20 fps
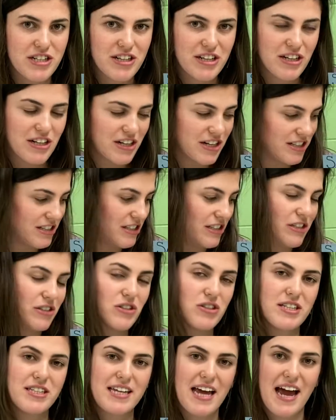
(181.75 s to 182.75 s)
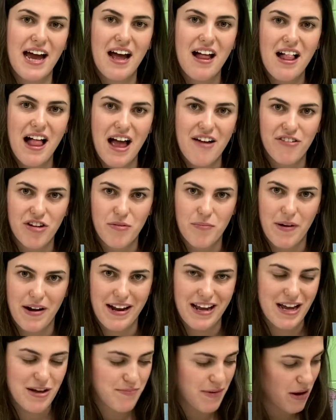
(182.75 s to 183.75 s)
the good news, tell
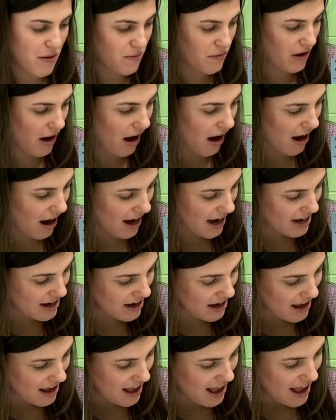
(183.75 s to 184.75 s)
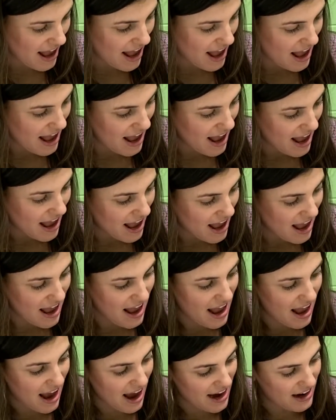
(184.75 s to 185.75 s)
everybody about God.
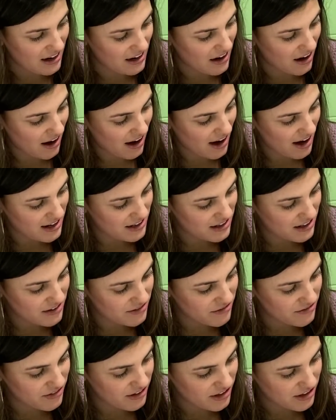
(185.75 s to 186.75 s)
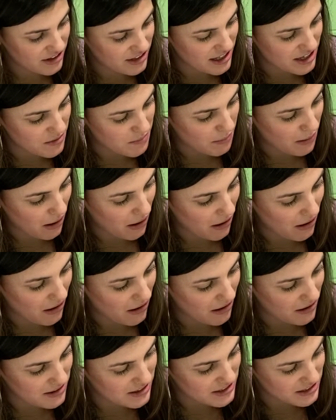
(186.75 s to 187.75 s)
And God converted
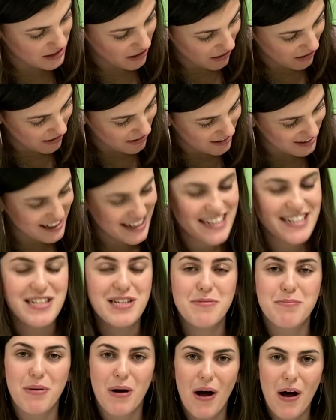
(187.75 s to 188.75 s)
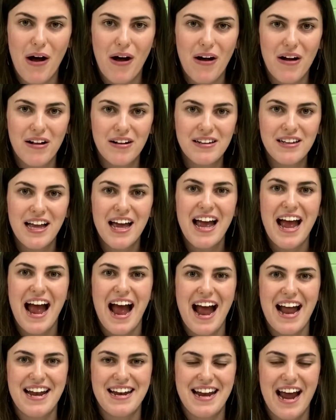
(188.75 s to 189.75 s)
Saul into Paul,
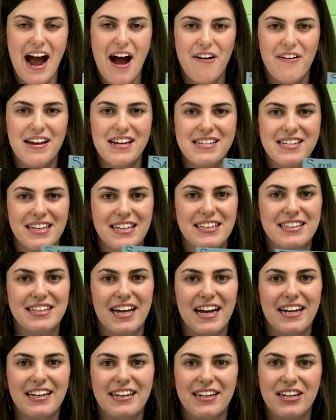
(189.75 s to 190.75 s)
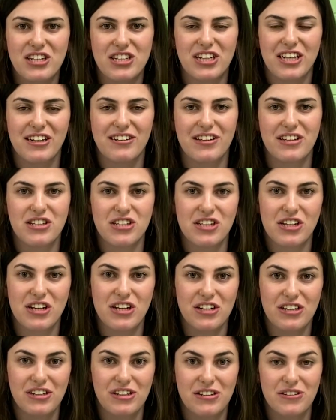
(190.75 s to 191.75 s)
and now he's excited to share this
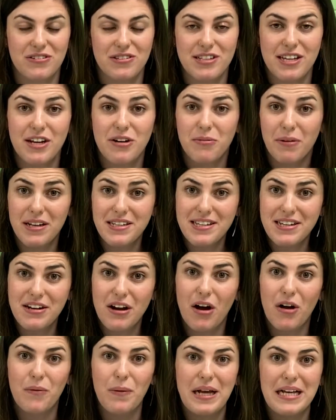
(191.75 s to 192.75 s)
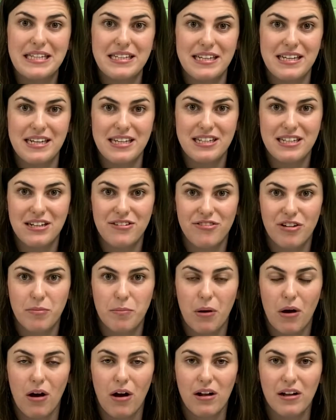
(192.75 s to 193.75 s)
good news. It wasn't always easy for
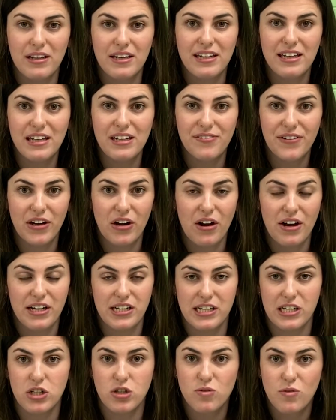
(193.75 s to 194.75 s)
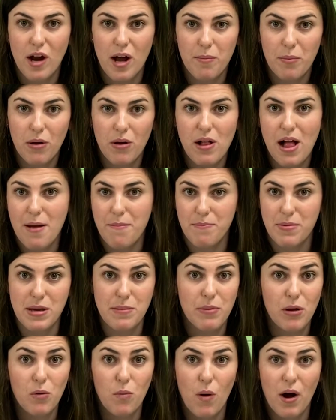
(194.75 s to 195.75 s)
Paul. He even got into trouble, and
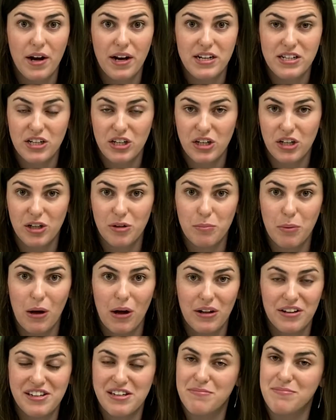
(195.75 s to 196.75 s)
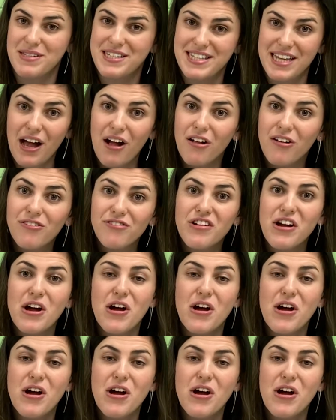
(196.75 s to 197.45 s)
people wanted to hurt Paul himself